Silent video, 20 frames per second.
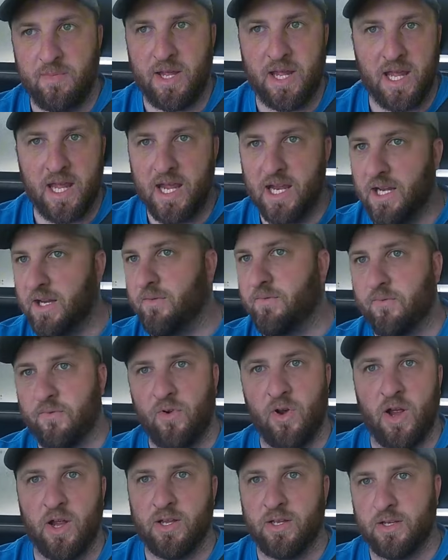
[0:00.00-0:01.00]
me any
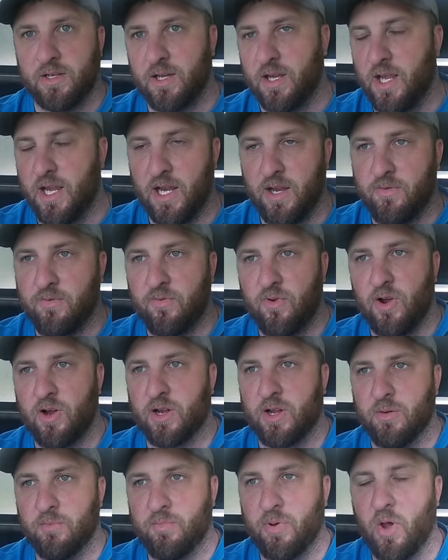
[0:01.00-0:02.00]
front
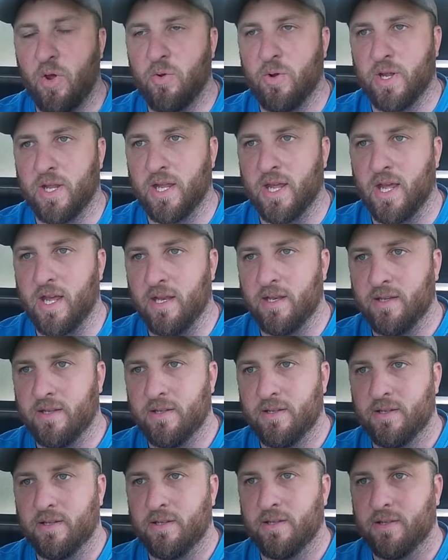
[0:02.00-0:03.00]
component yet.
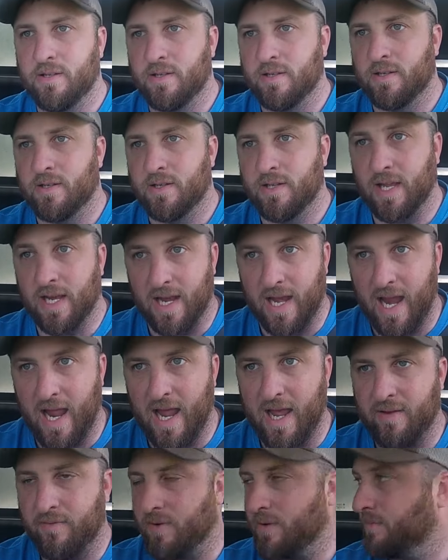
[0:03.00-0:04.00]
They didn't
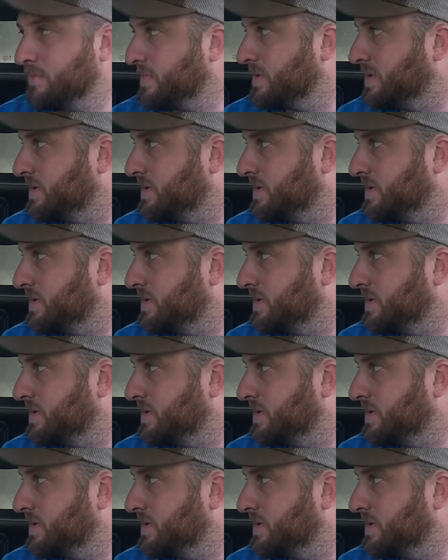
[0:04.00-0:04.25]
have them.